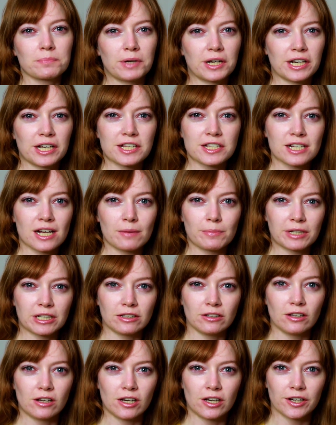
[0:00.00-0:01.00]
but it's coming
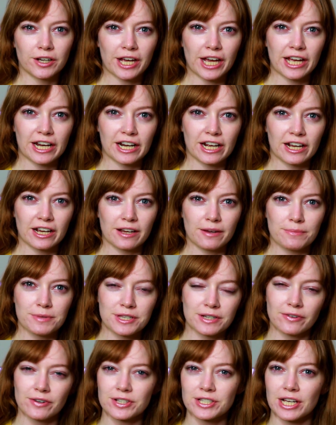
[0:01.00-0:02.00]
along and I am
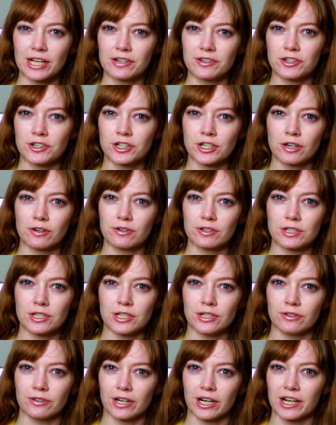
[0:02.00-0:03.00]
so excited to show it
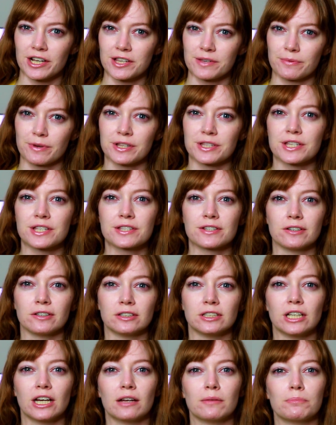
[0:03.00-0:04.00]
to you guys once it's
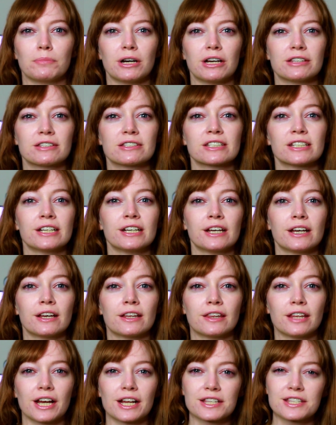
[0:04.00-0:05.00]
all done, but
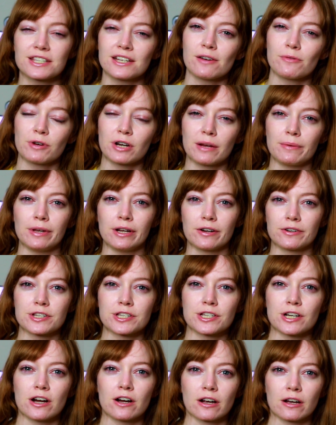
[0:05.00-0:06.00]
that's not what I'm here
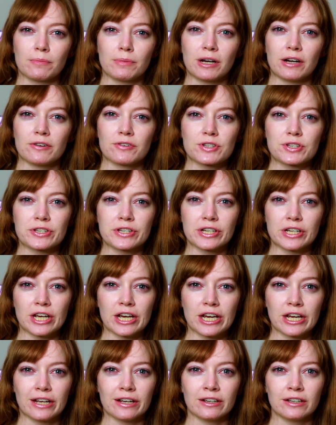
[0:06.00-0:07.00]
to talk about
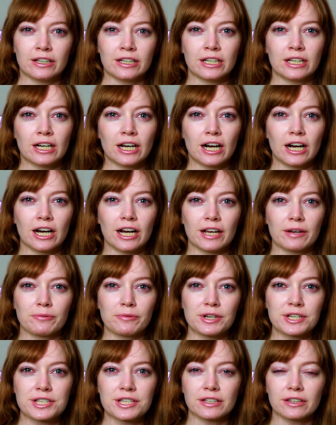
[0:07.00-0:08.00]
today. I
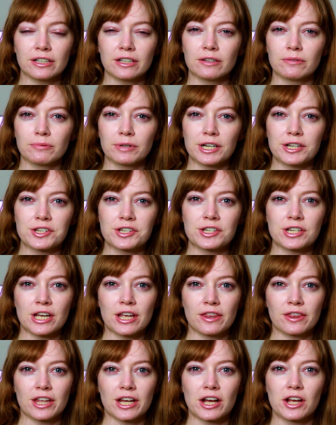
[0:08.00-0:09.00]
recently reached
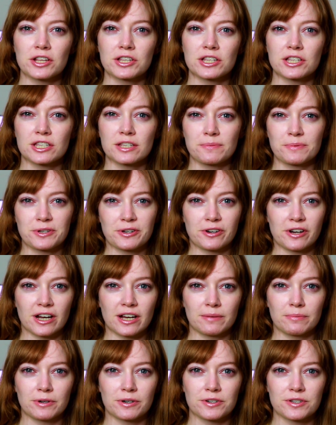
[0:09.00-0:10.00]
10,000
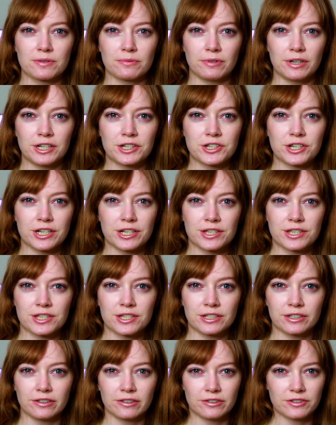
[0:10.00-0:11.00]
subscribers, which is
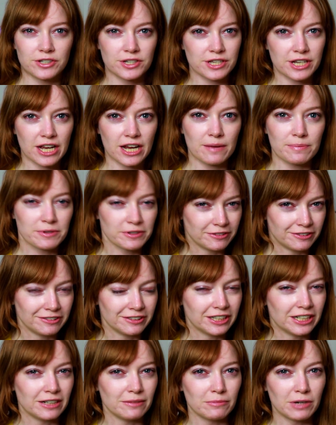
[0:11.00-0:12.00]
still just
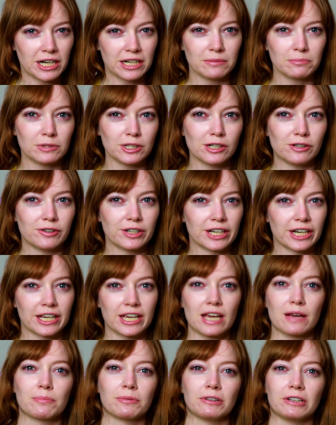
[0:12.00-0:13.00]
absolutely mind-blowing. I
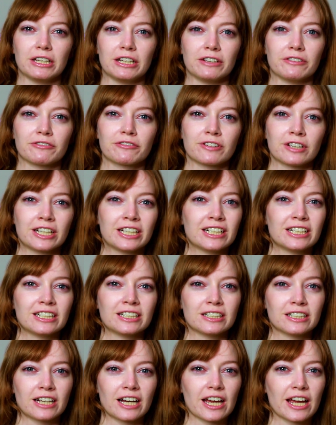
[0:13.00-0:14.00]
can't believe
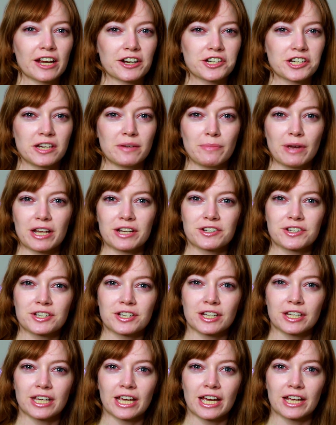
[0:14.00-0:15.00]
I actually managed
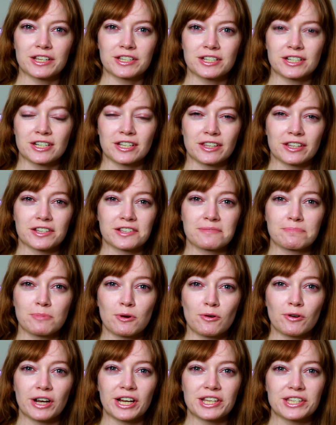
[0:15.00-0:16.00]
to get to this
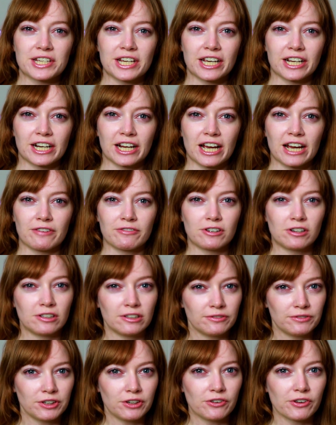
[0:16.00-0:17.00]
point, and I have
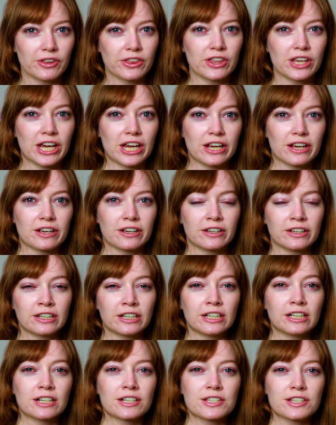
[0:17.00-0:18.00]
all of you to thank.
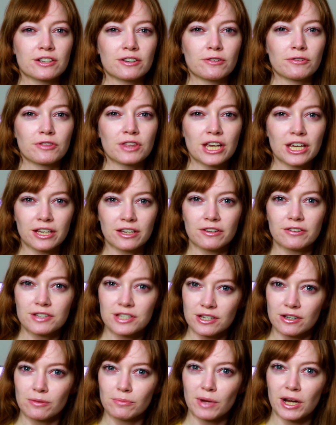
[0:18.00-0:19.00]
So thank you
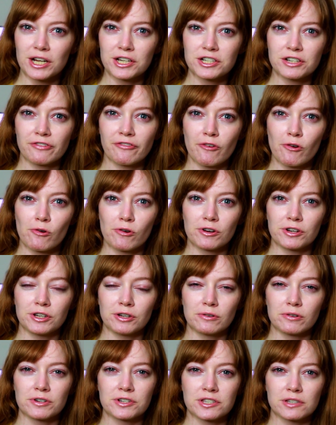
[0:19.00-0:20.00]
so much for
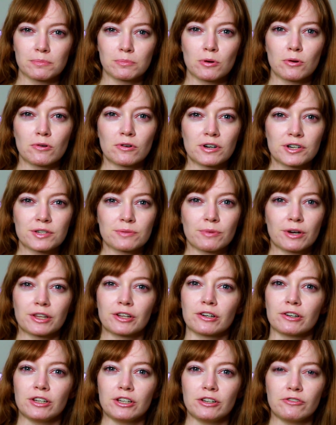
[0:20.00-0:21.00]
your support,
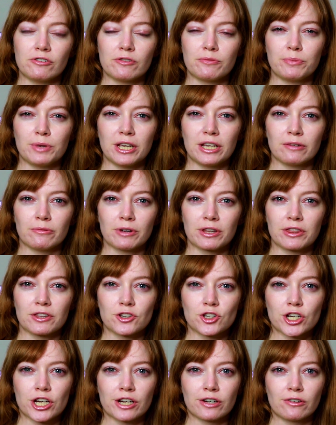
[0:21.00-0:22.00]
whether you have been with the
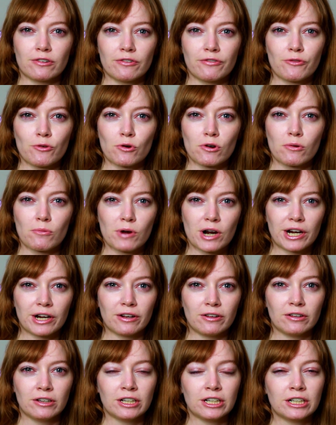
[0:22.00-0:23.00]
channel for a
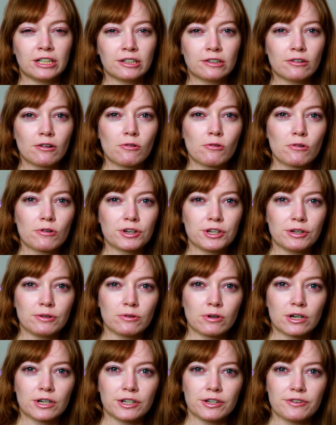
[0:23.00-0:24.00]
while, or you
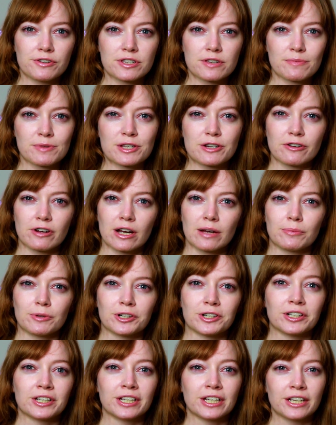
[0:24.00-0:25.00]
are a new
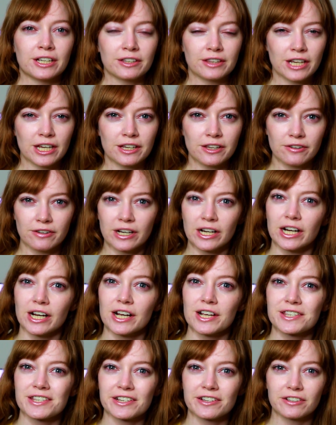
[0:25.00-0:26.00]
subscriber. Thank you
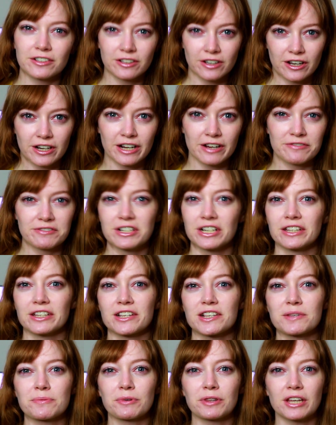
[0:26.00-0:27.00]
guys, I could not have done
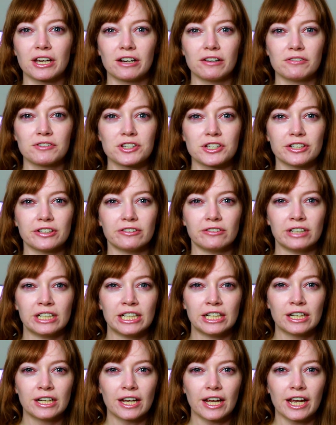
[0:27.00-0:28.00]
this without you.
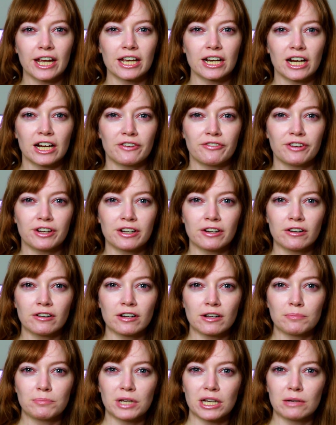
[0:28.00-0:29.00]
And I
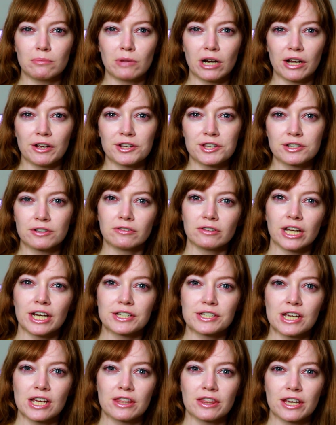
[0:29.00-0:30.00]
figured a big milestone
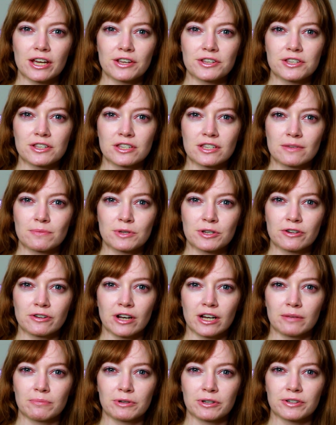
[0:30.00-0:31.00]
like 10,000
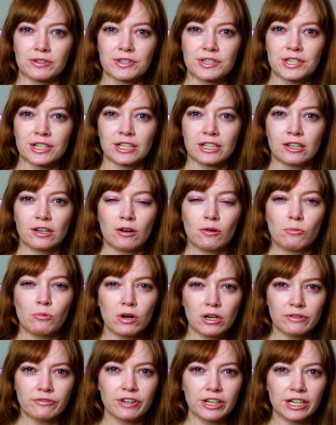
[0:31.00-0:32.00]
subscribers,
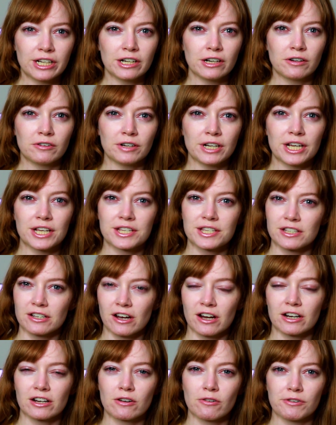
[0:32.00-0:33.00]
one video is
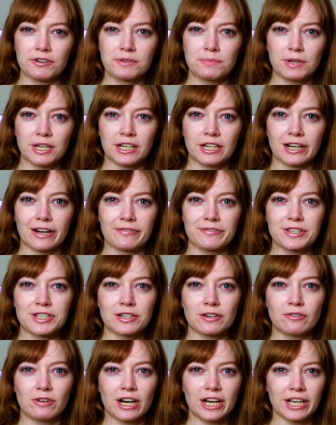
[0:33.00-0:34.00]
not going to be enough,
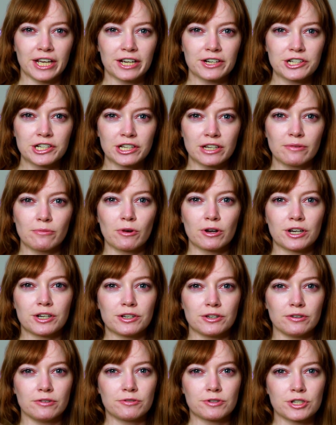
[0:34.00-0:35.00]
so I actually want to
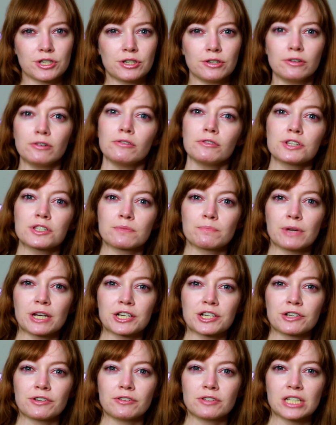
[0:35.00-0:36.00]
do two
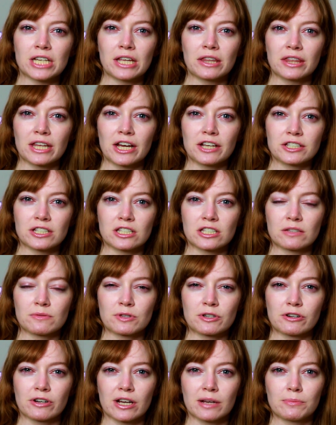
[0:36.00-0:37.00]
special 10,000
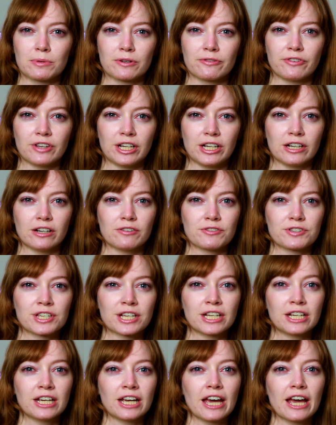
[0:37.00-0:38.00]
subscriber videos,
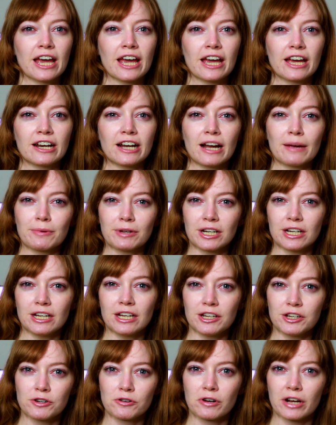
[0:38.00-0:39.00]
and I'm going to
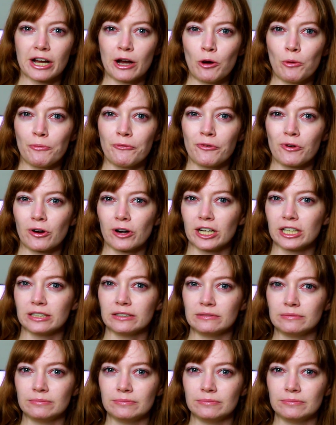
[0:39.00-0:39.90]
need your help for it.